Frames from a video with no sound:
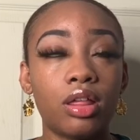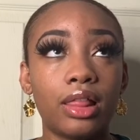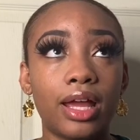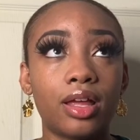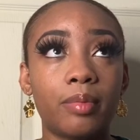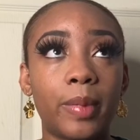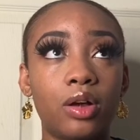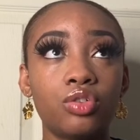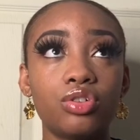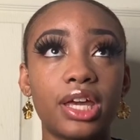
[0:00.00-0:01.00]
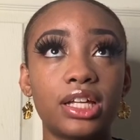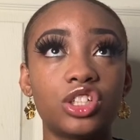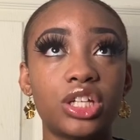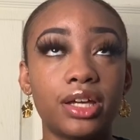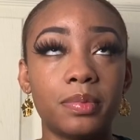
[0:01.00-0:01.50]
like my uncle can
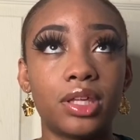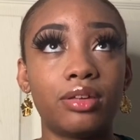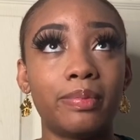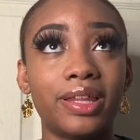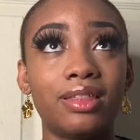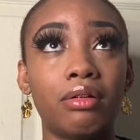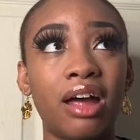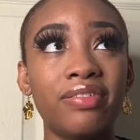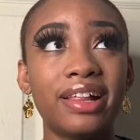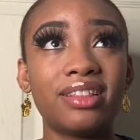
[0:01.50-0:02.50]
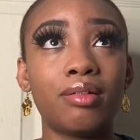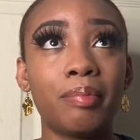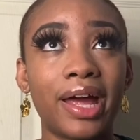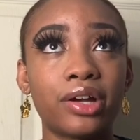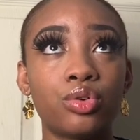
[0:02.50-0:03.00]
check me but the, I feel like the
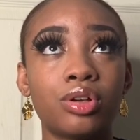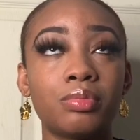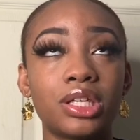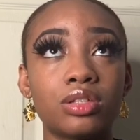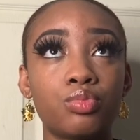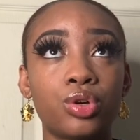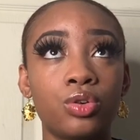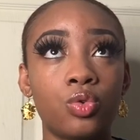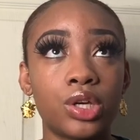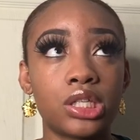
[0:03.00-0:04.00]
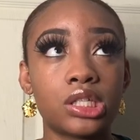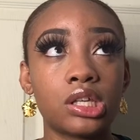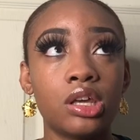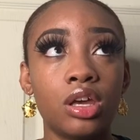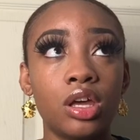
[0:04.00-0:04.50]
back door makes more noise
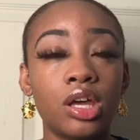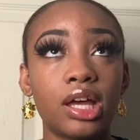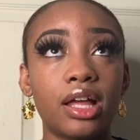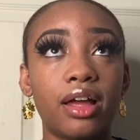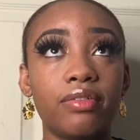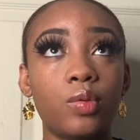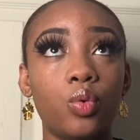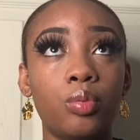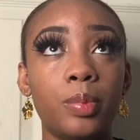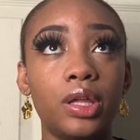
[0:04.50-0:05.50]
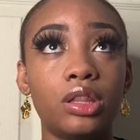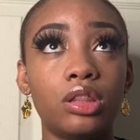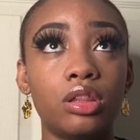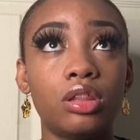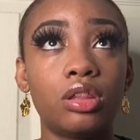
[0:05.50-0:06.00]
because I have to open
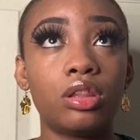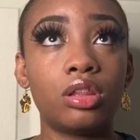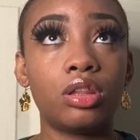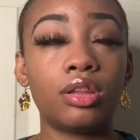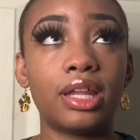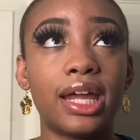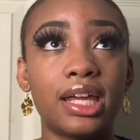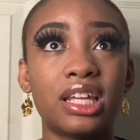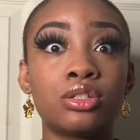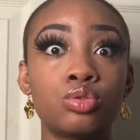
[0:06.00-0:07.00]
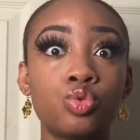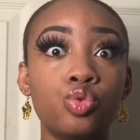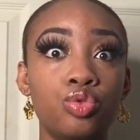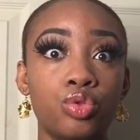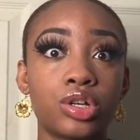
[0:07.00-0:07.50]
like it's two
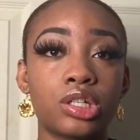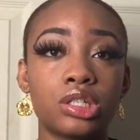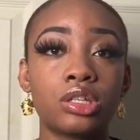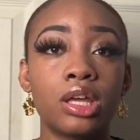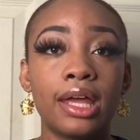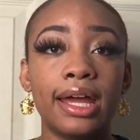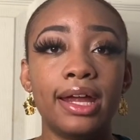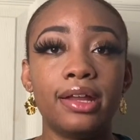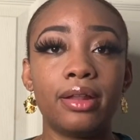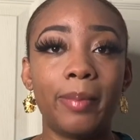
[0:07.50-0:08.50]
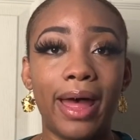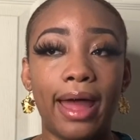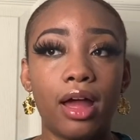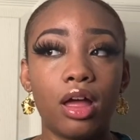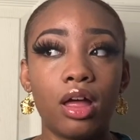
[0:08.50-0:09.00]
doors in the back